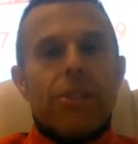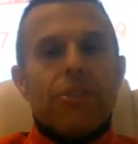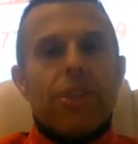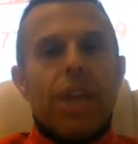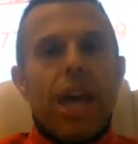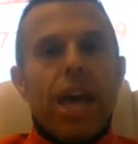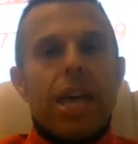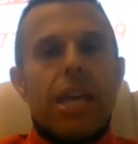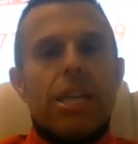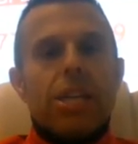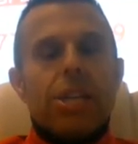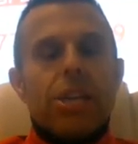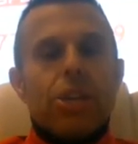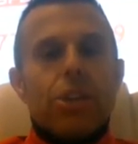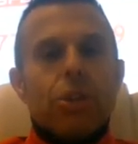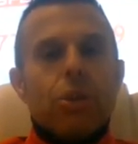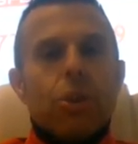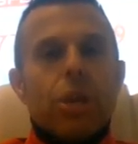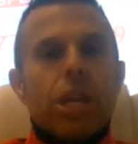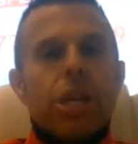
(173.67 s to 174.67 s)
Then
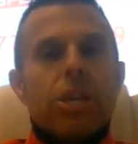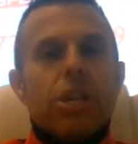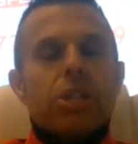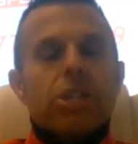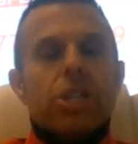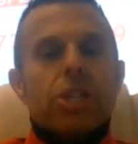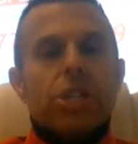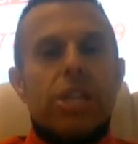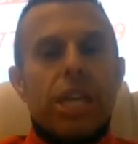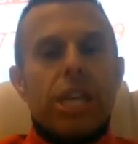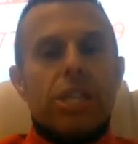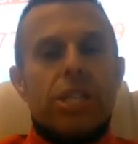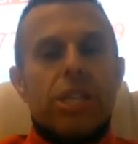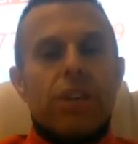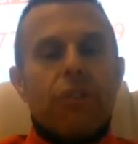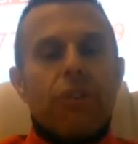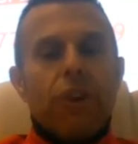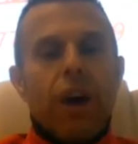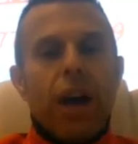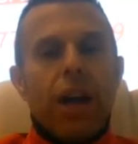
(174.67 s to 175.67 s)
you're looking at
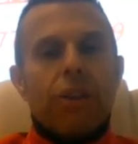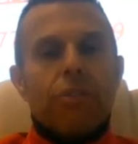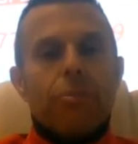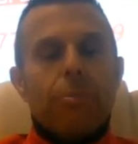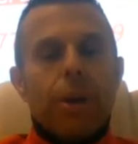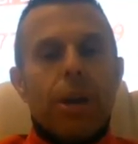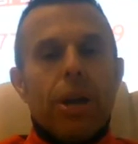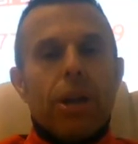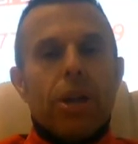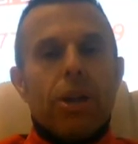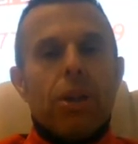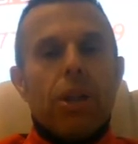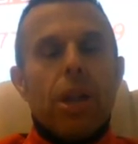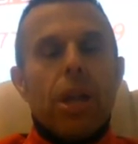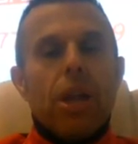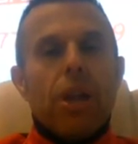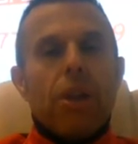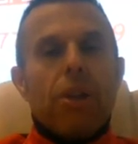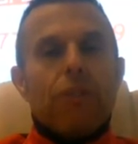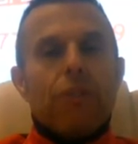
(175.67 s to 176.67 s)
65 mil
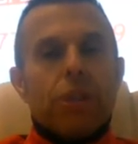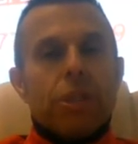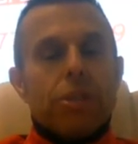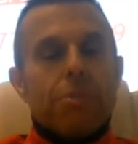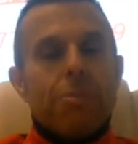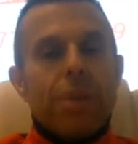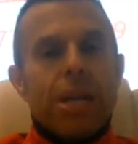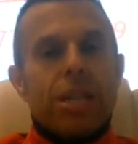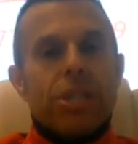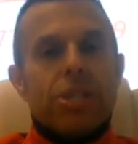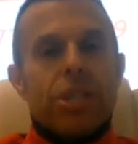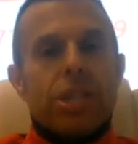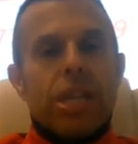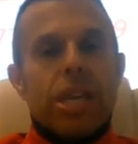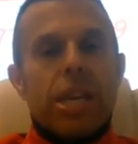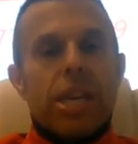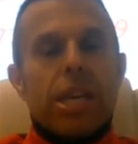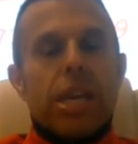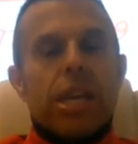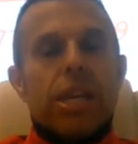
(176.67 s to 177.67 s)
for
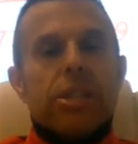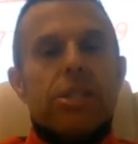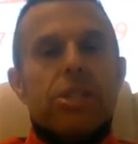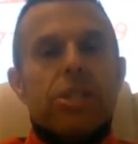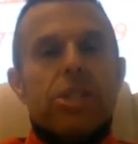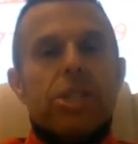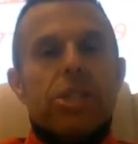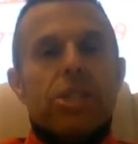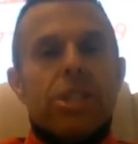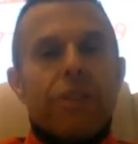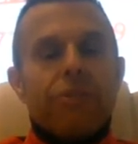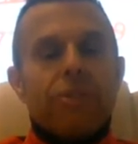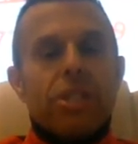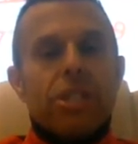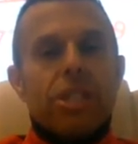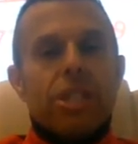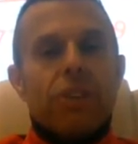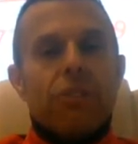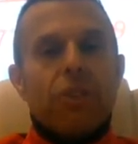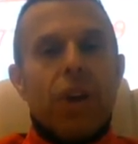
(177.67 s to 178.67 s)
domestic and
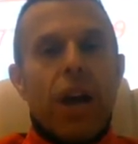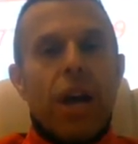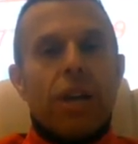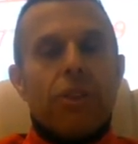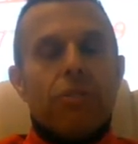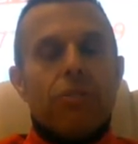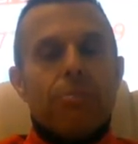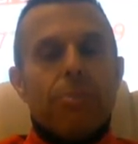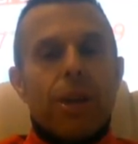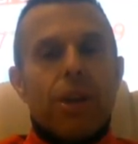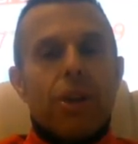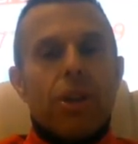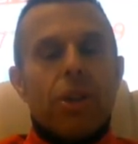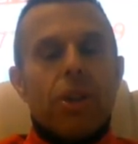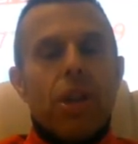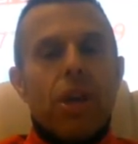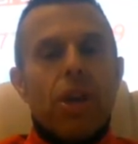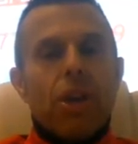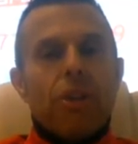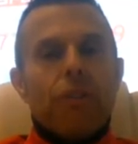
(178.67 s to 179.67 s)
75
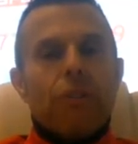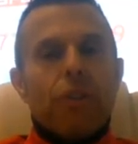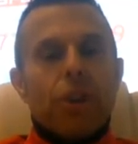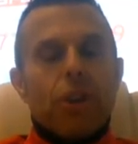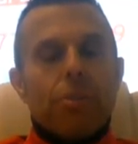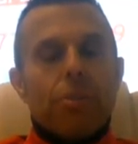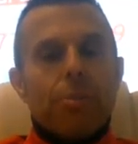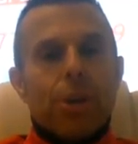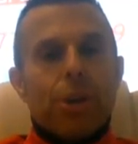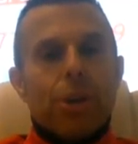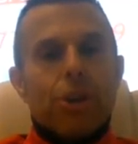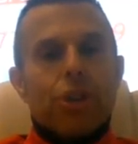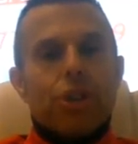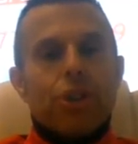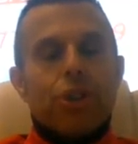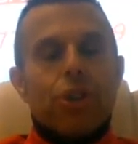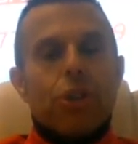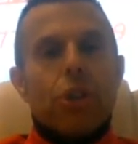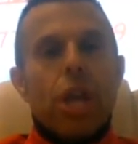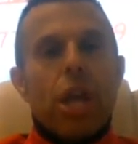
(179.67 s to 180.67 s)
mil for
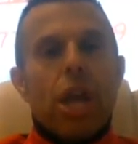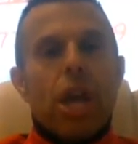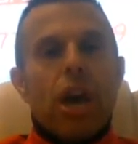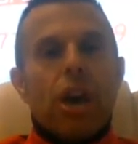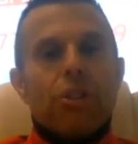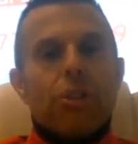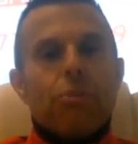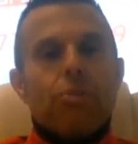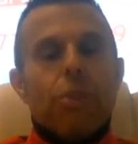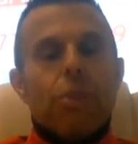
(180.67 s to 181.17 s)
commercial are the